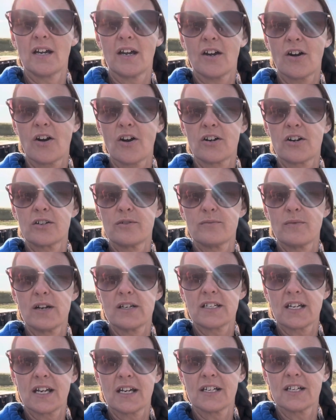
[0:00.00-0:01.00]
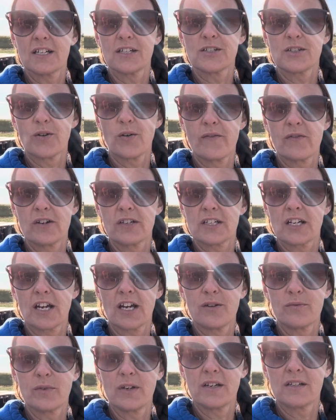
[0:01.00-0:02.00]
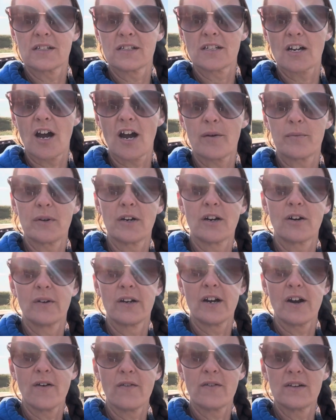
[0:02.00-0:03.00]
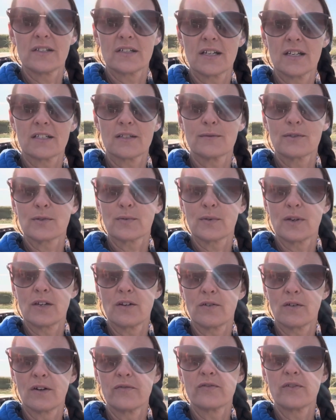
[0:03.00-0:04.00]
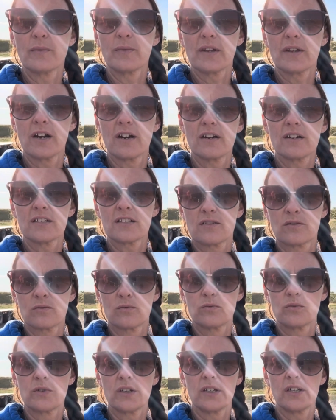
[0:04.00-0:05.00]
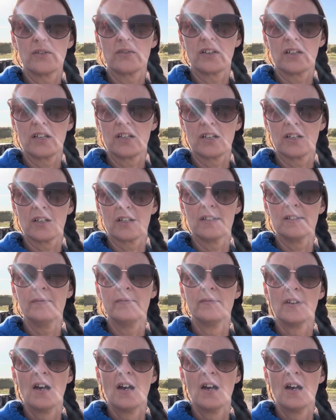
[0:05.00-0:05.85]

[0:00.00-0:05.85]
Hardin, Montana. So every time we stop here, we always get some sweet corn from there. It's really, really good.